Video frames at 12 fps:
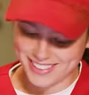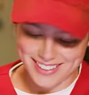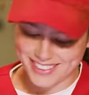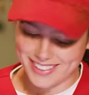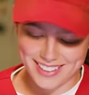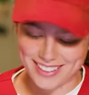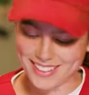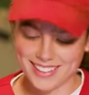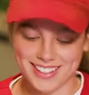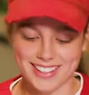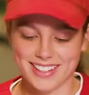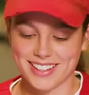
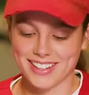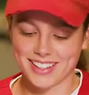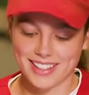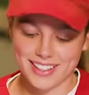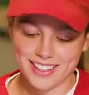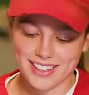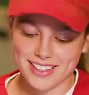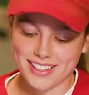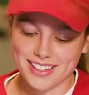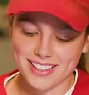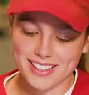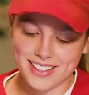Oh.
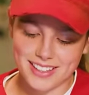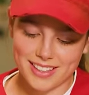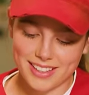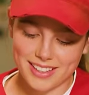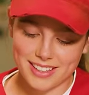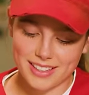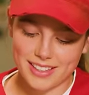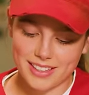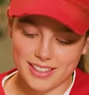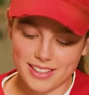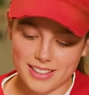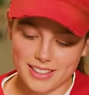
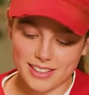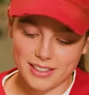oh.